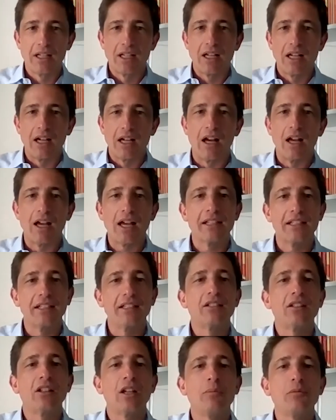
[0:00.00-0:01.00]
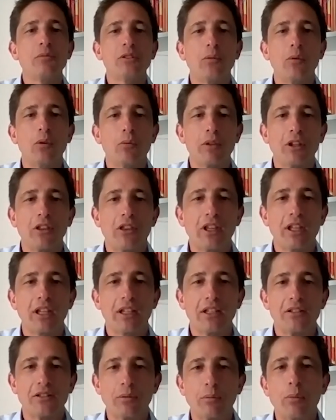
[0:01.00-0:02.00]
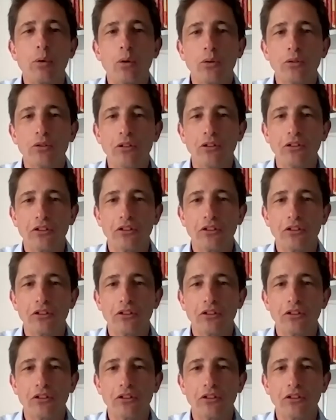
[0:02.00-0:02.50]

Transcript: And in terms of what we think is important,